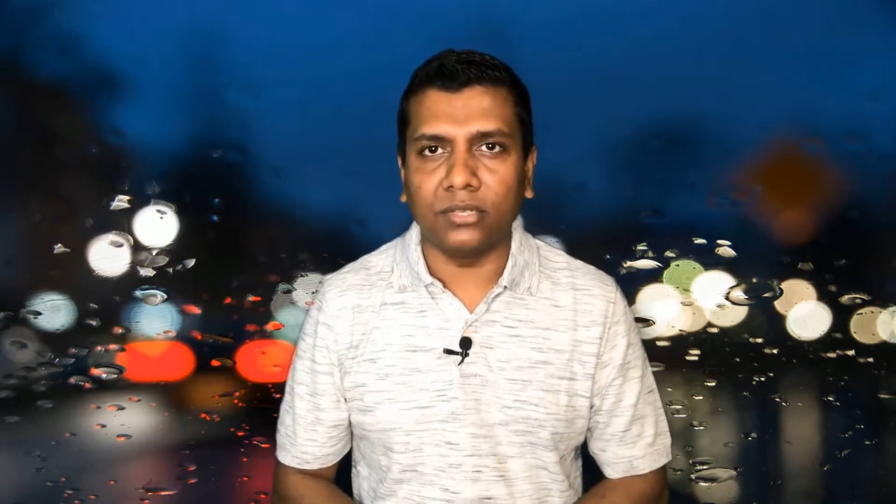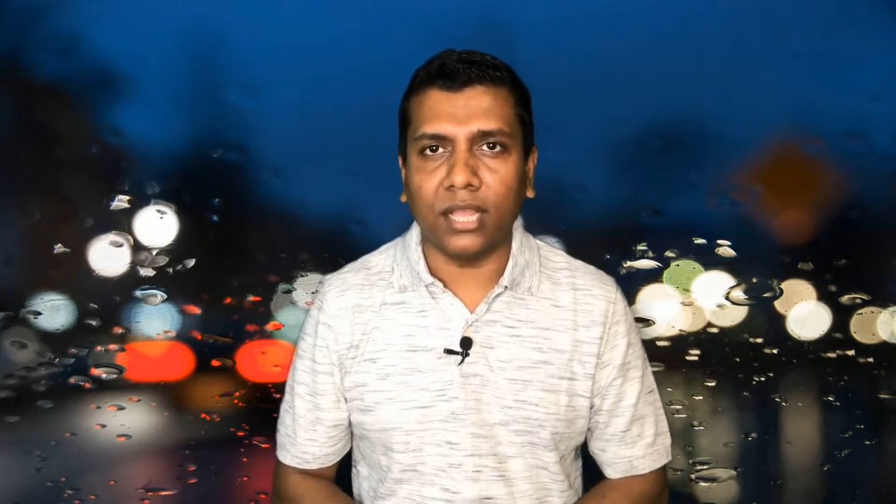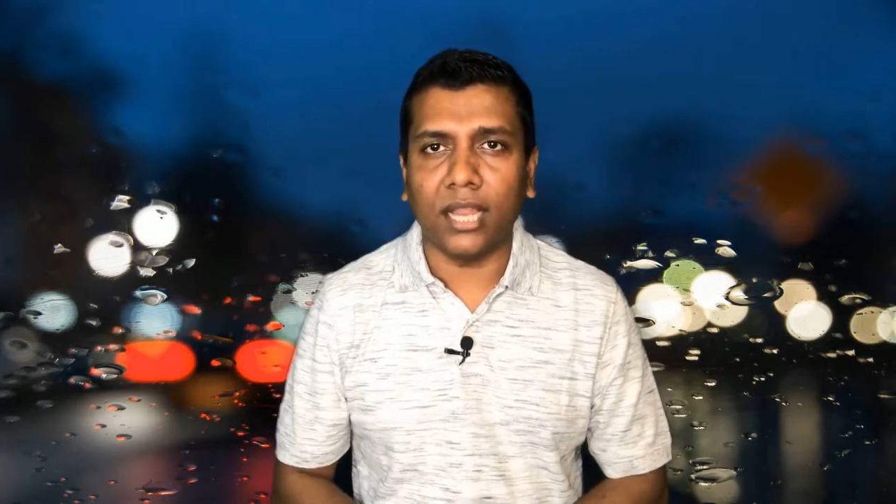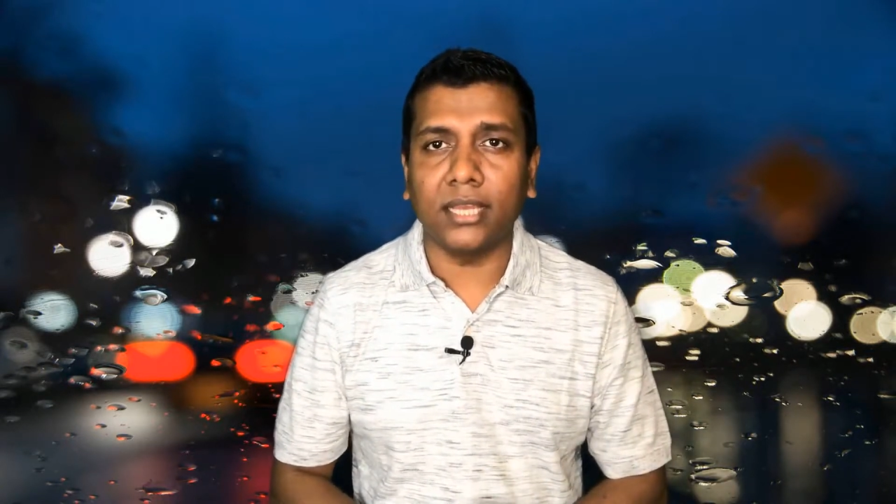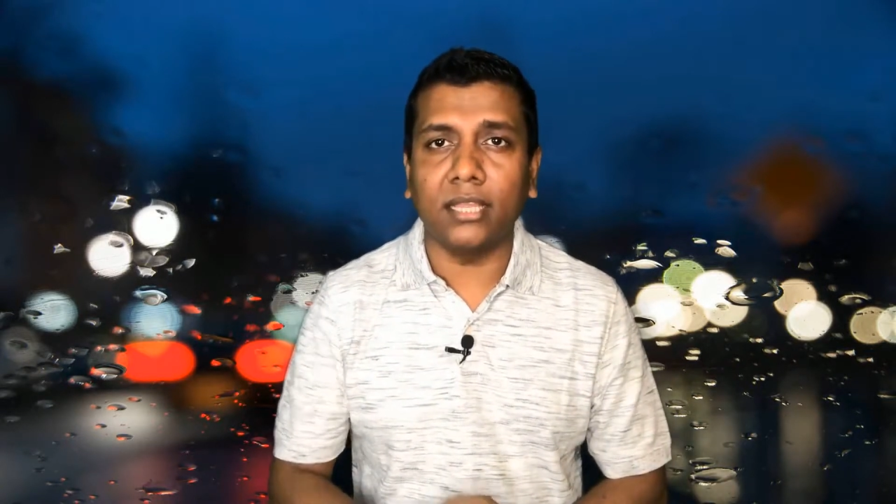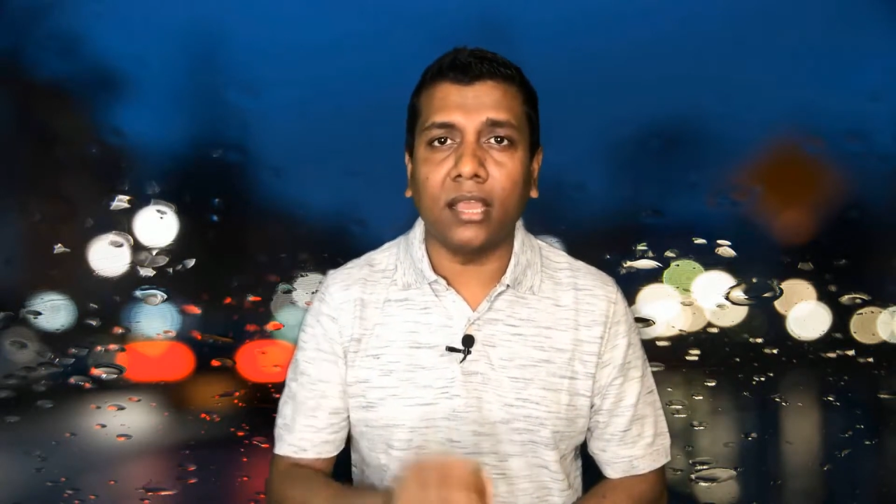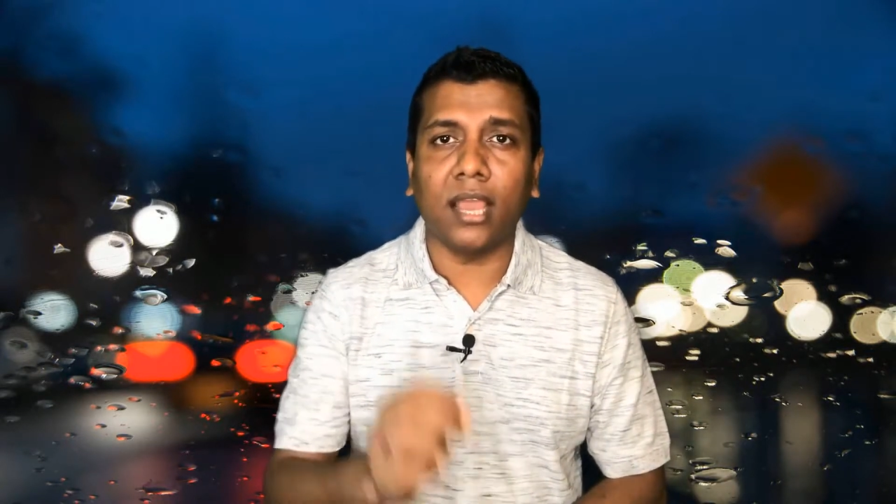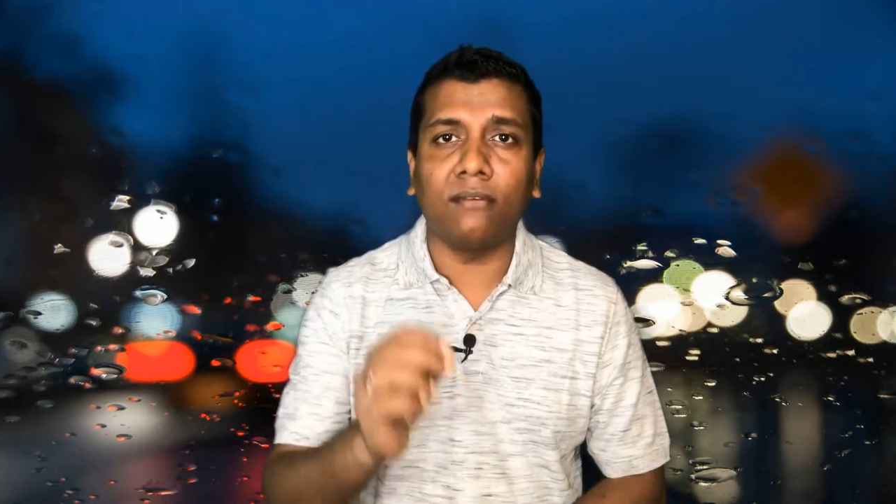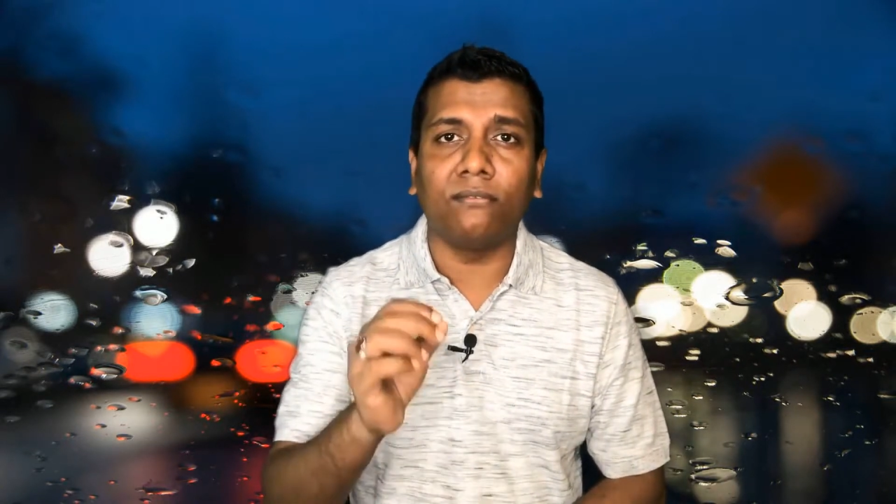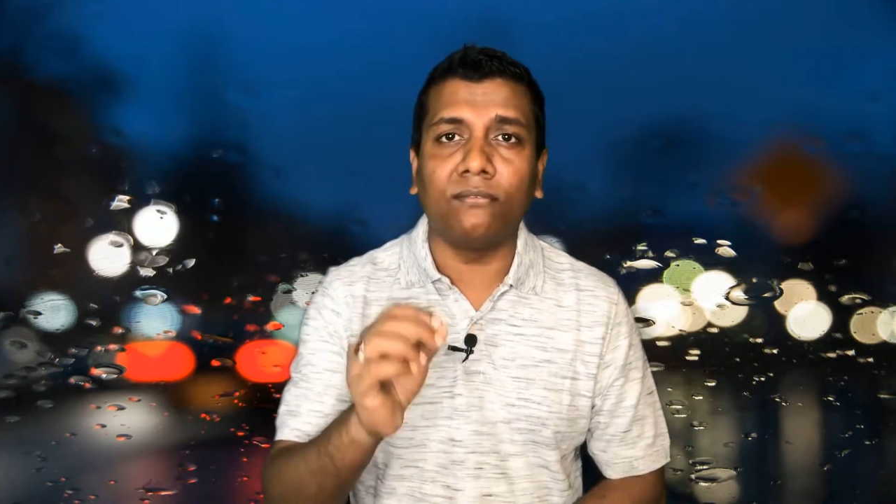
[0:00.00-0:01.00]
and you
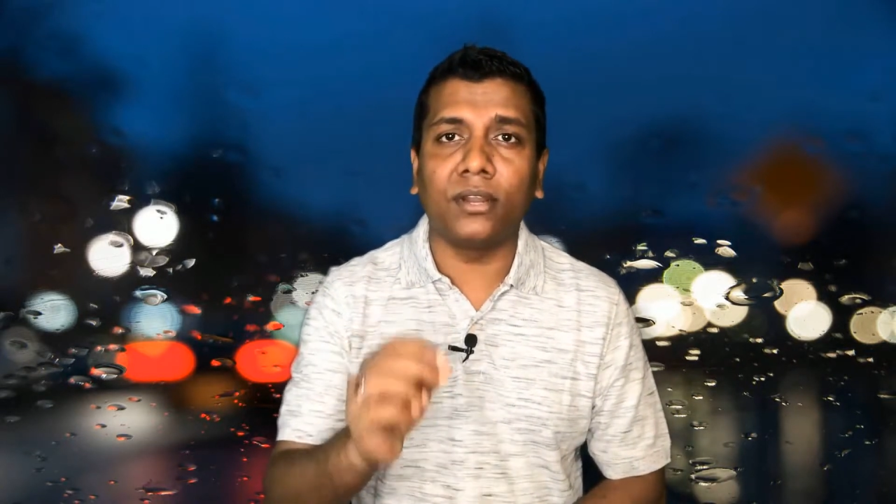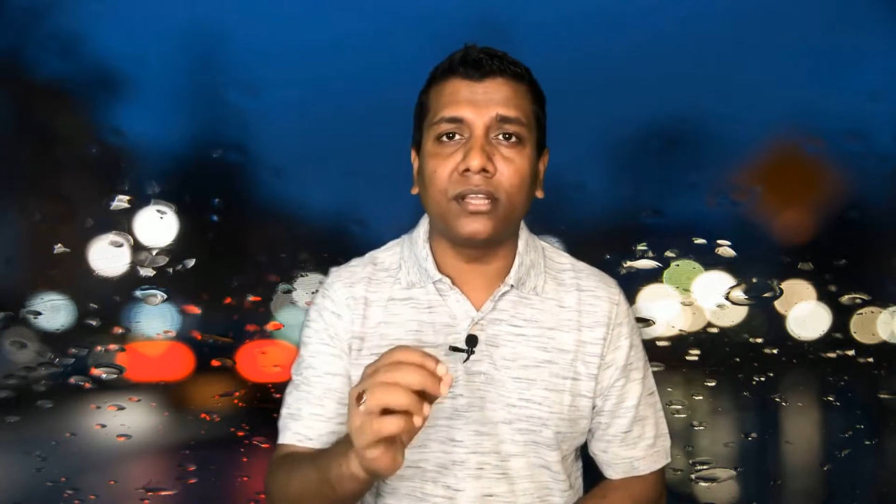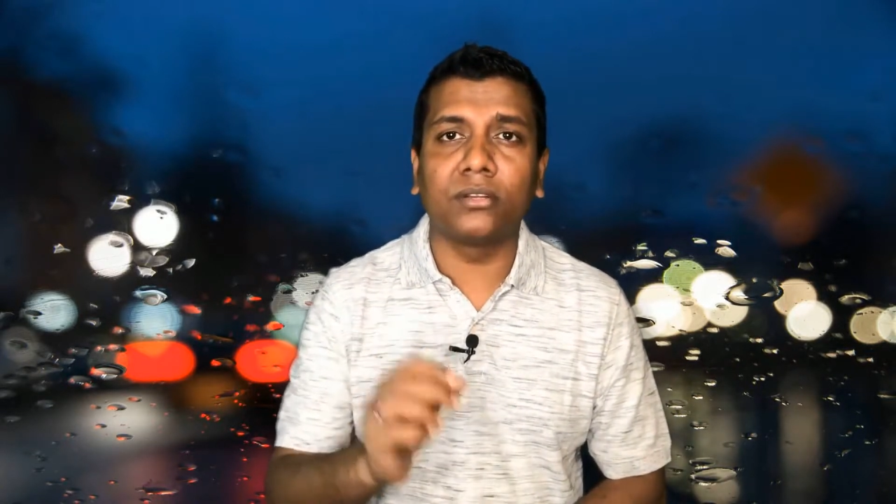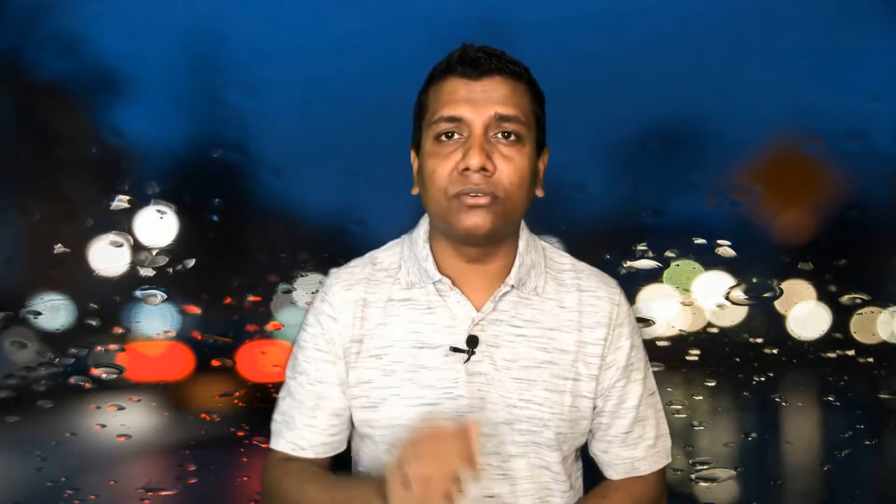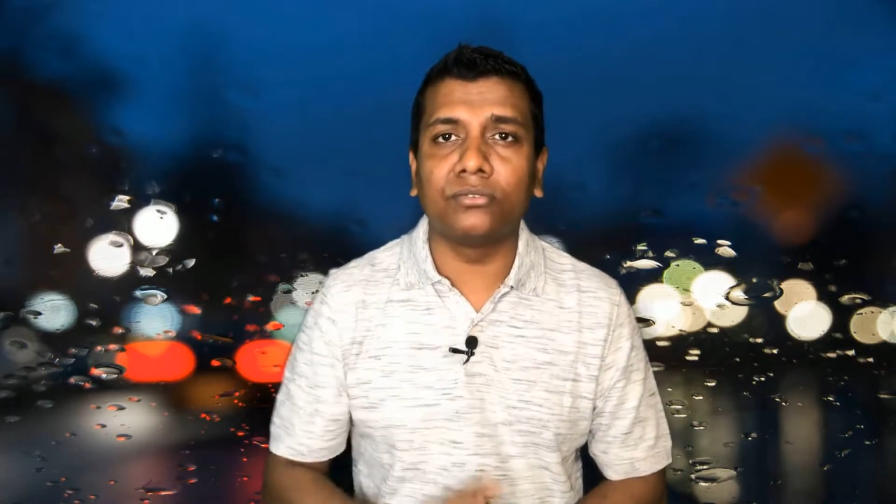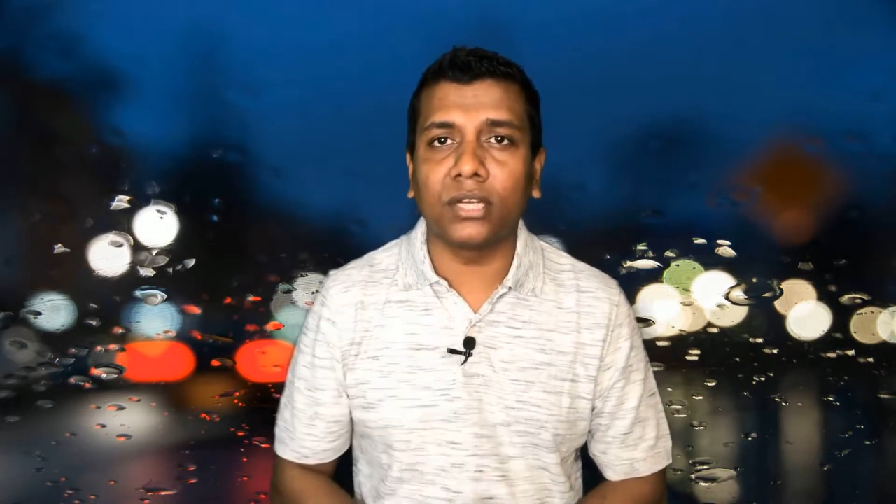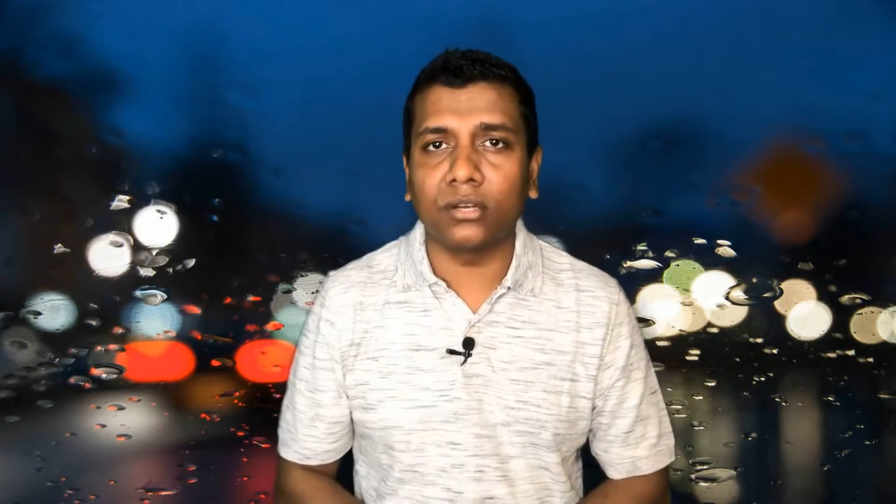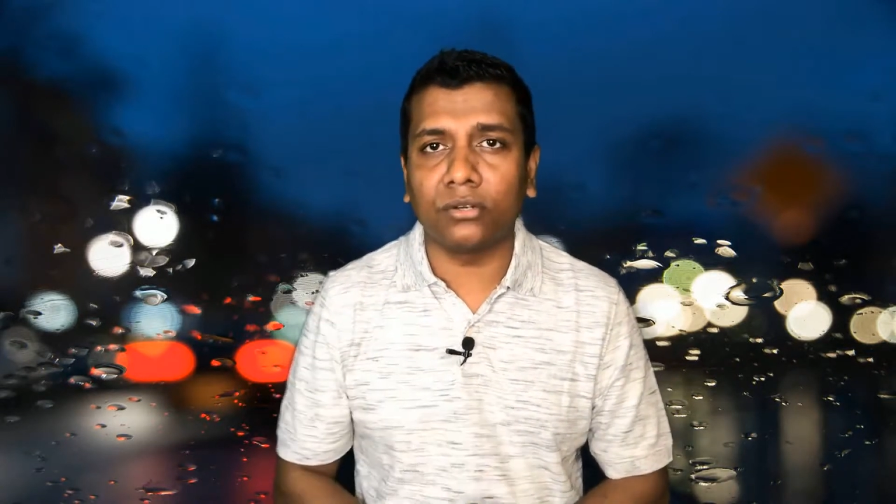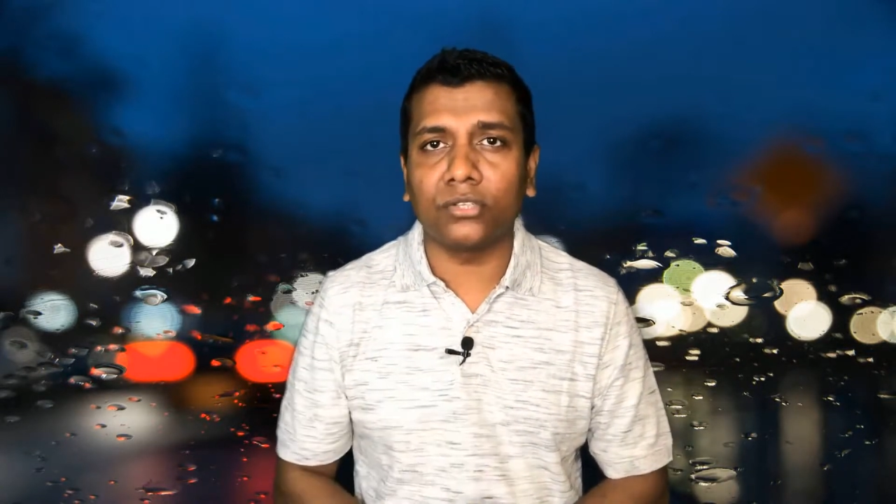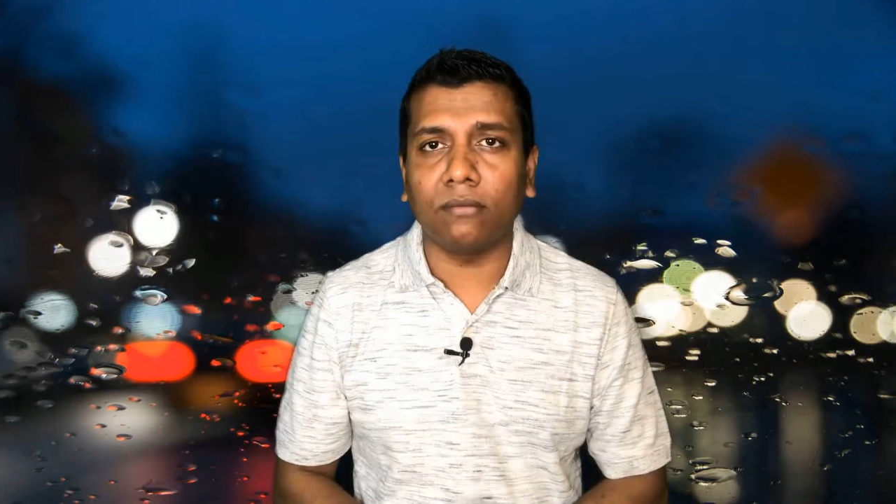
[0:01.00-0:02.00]
have very good
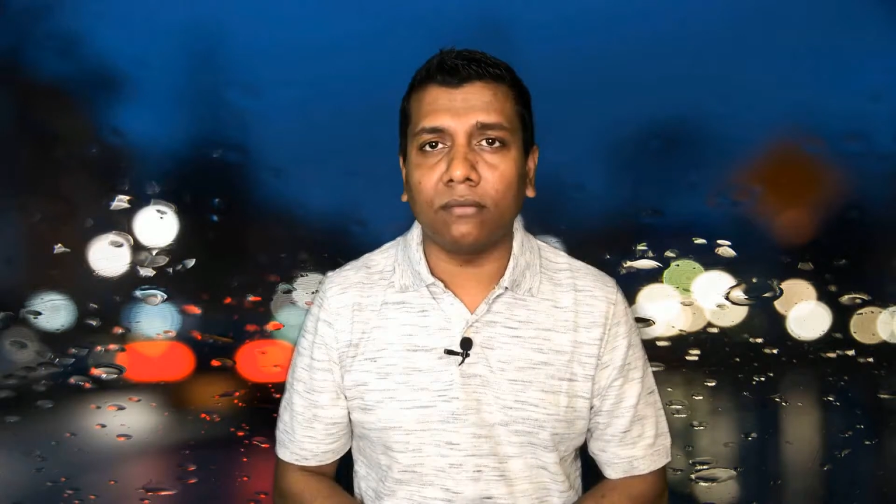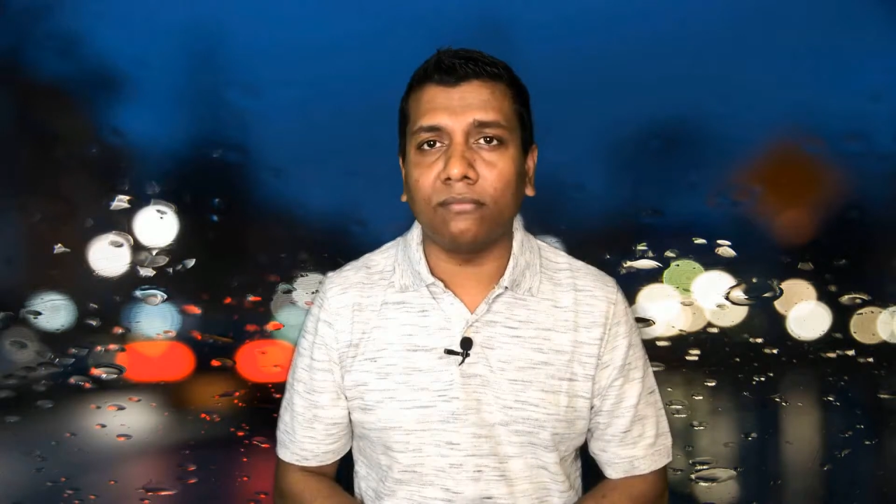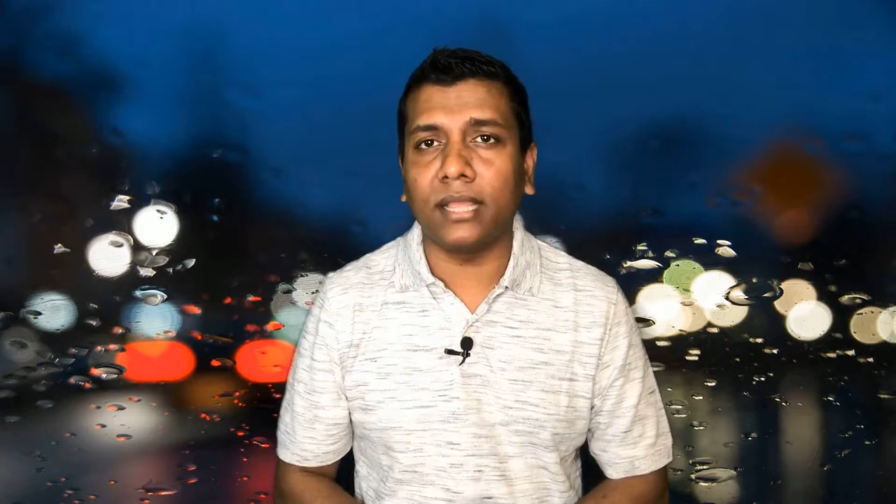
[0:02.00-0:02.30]
records of